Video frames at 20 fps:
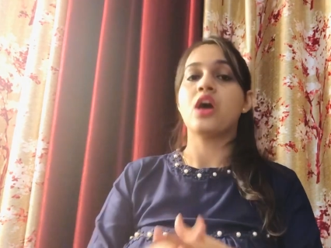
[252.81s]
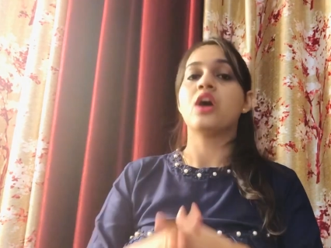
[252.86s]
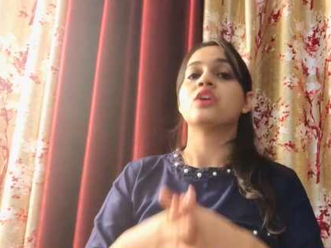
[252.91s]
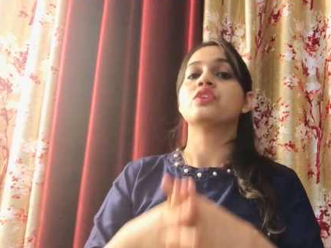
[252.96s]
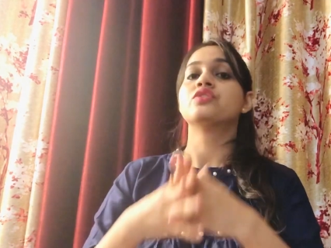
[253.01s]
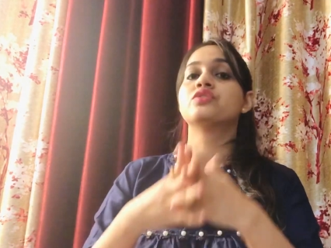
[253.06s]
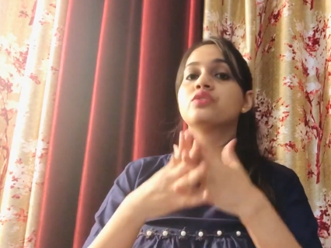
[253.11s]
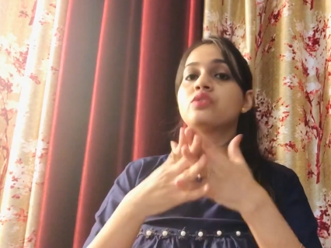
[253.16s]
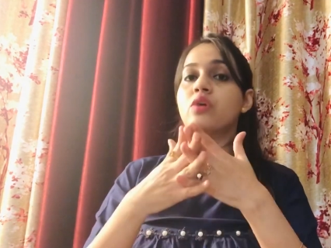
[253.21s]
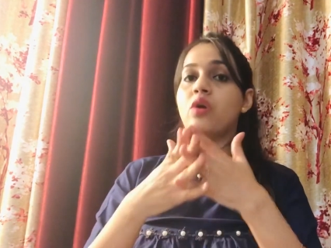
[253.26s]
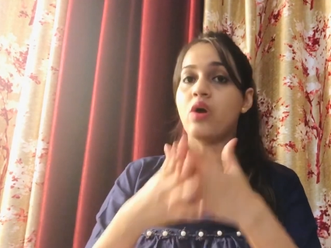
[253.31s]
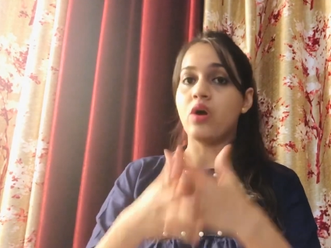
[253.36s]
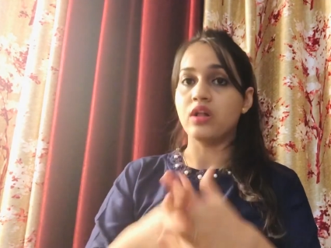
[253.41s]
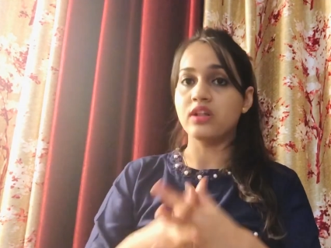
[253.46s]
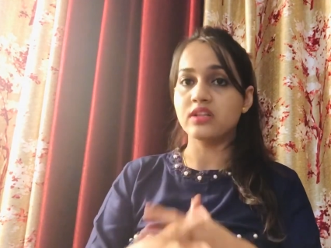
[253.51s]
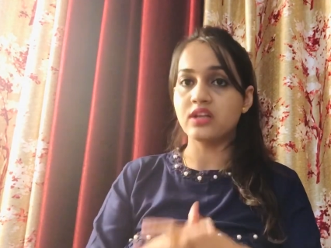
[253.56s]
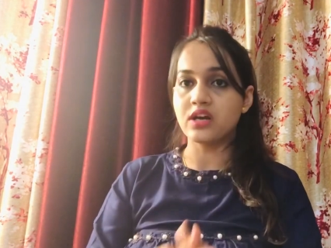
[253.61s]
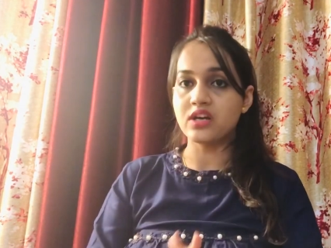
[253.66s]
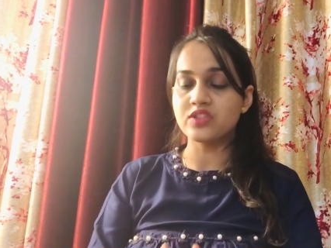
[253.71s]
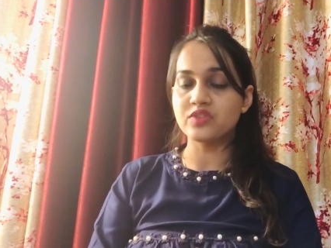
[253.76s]
So all
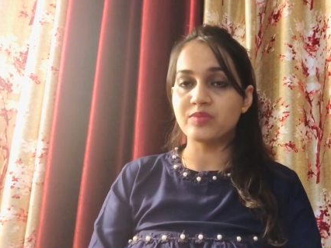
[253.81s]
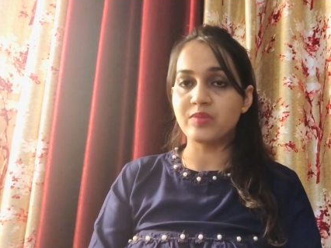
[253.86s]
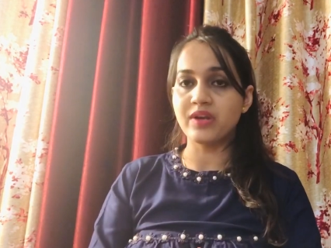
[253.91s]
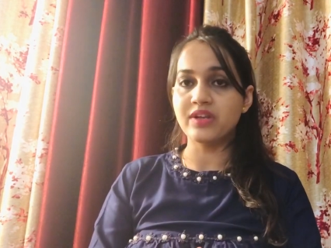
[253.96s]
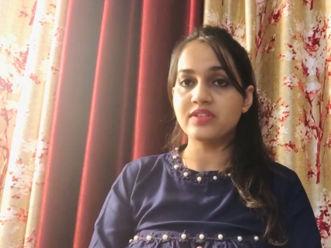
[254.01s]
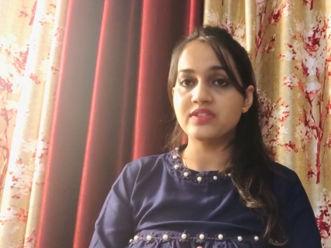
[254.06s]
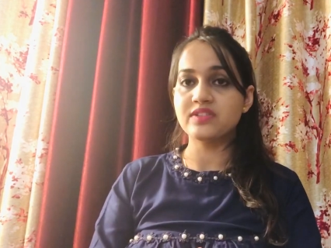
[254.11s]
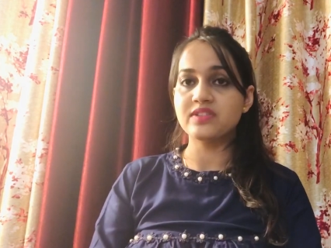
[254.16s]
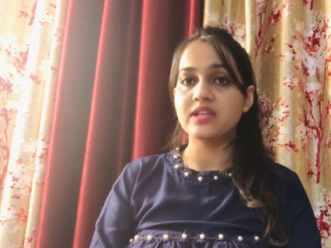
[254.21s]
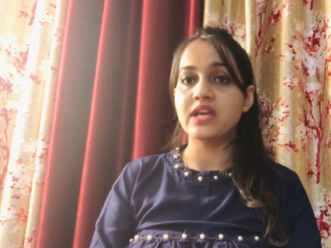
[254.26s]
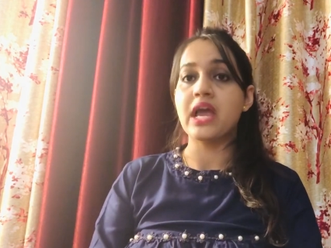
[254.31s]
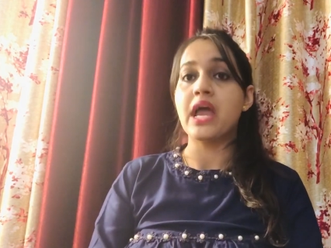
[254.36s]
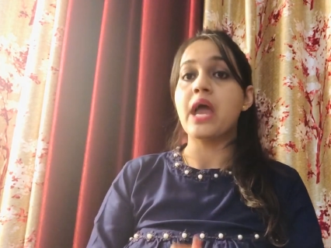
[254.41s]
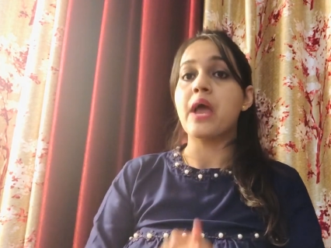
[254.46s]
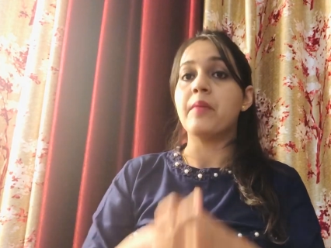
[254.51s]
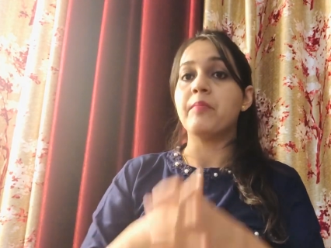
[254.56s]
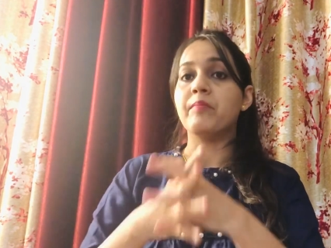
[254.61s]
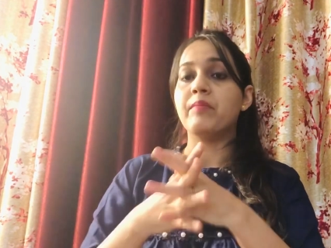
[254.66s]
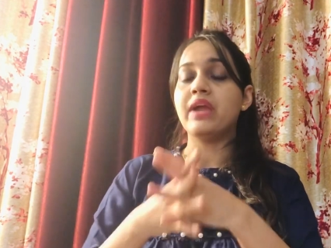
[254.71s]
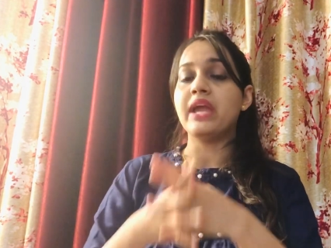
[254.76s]
the husbands,
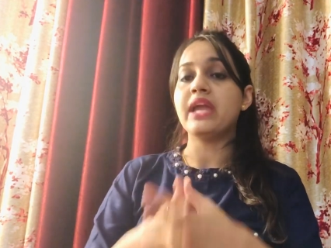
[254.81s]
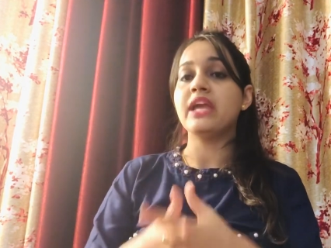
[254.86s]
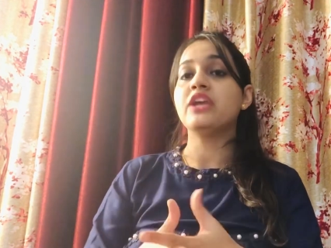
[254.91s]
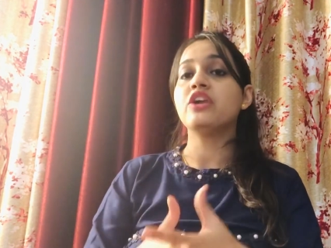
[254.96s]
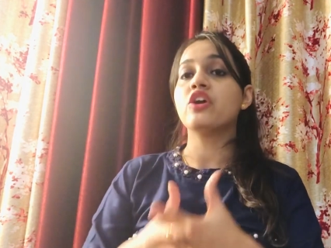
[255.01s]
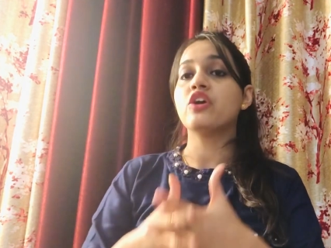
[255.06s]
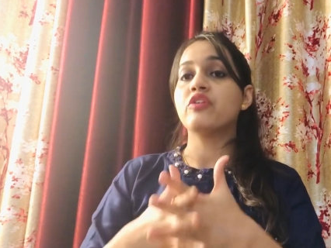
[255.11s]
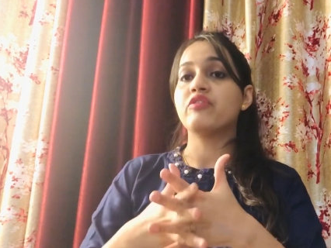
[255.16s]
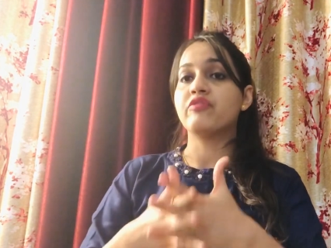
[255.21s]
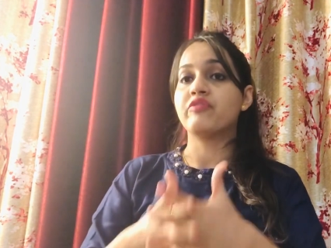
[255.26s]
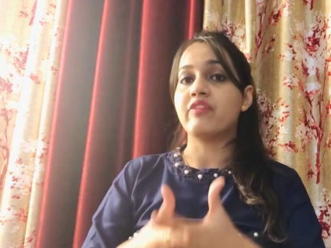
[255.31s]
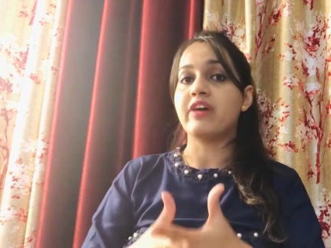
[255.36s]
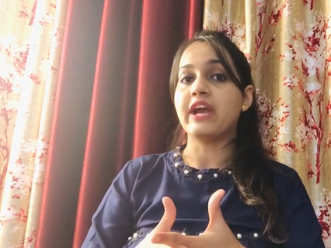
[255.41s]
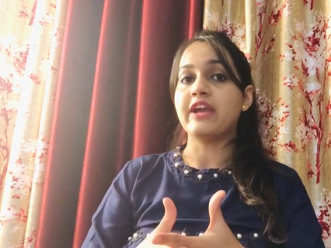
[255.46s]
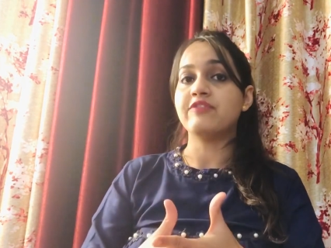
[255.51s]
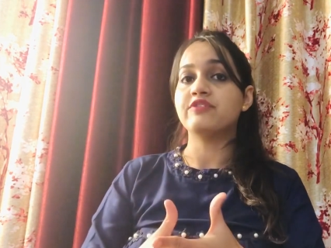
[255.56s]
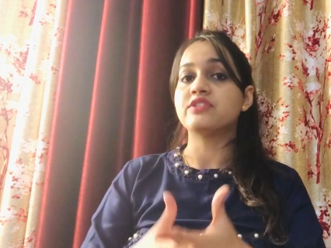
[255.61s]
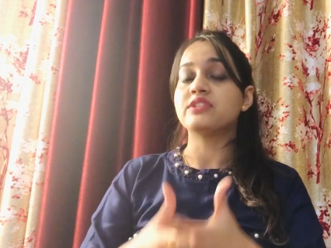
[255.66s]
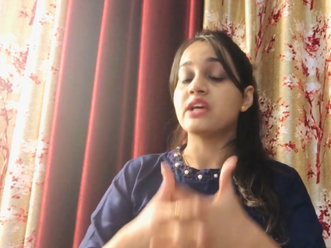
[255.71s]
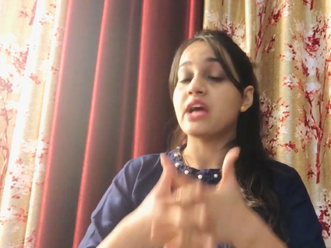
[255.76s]
make your
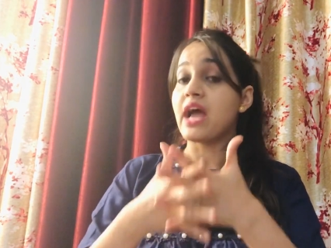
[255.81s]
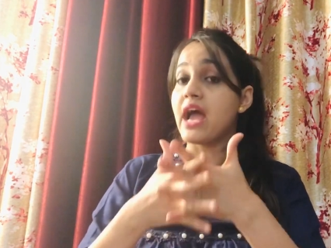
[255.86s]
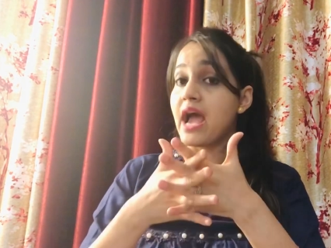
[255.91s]
wives